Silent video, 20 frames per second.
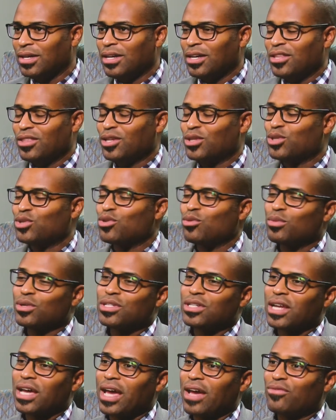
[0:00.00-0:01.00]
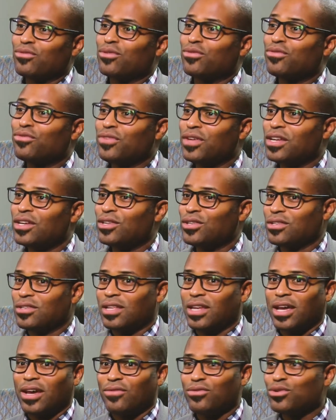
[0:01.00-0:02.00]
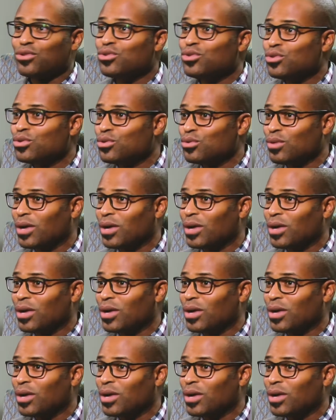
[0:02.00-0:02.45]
There's so much that I have to finish, that I have to do.